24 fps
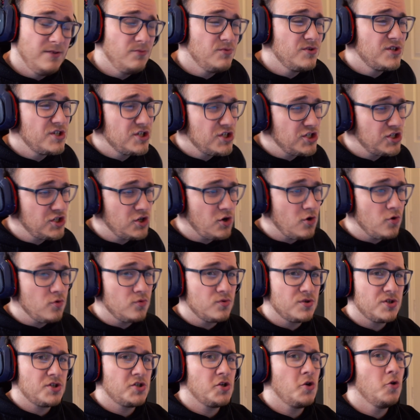It was
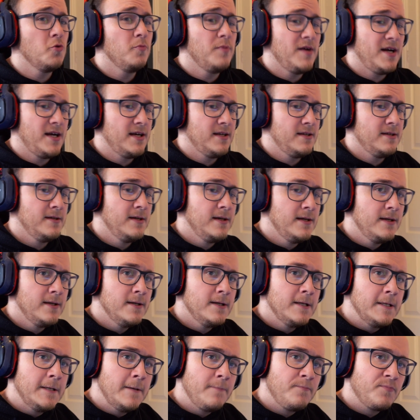so, so bad.
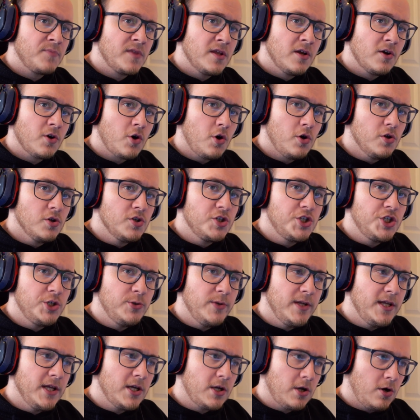Call of
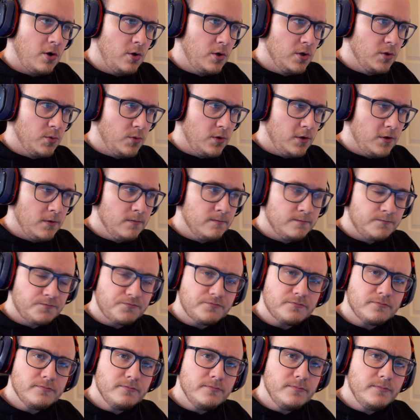Duty Cold War.
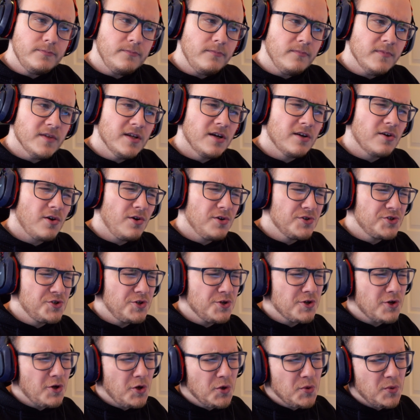Call of
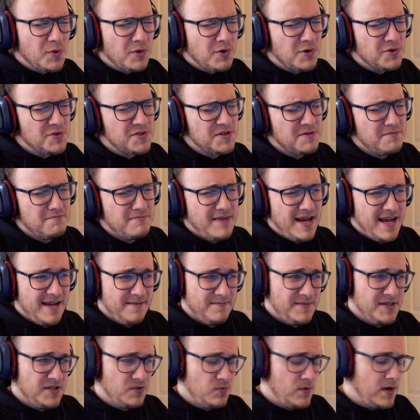Duty Cold War goes to
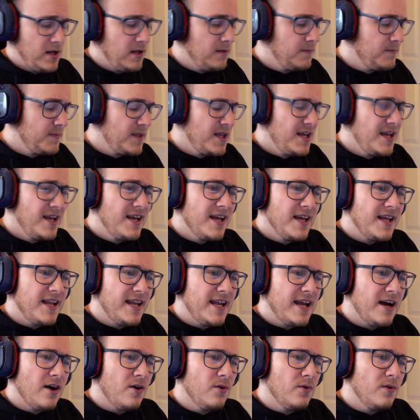meh as well.
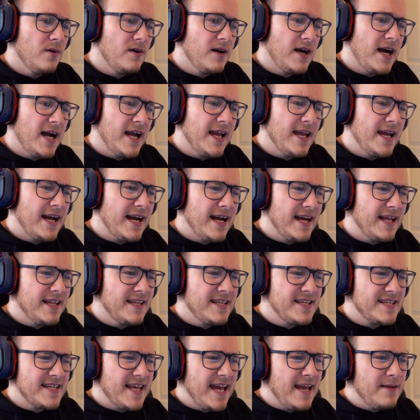Now, I
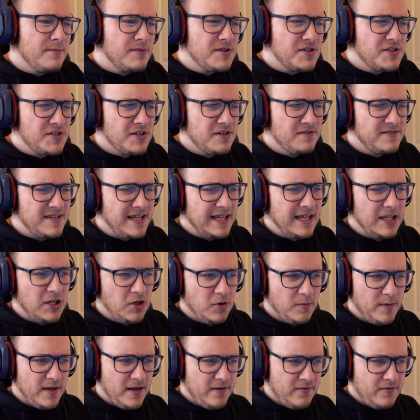this game deserves a
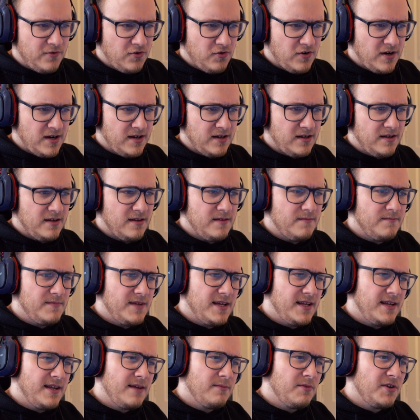little bit of credit,
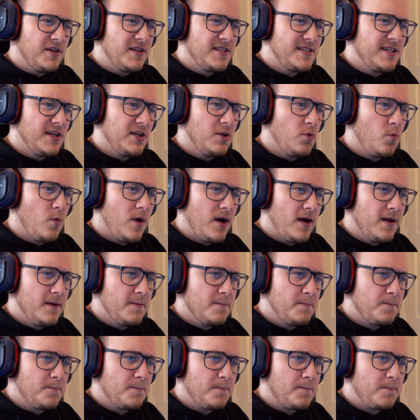and I'm going to tell you why.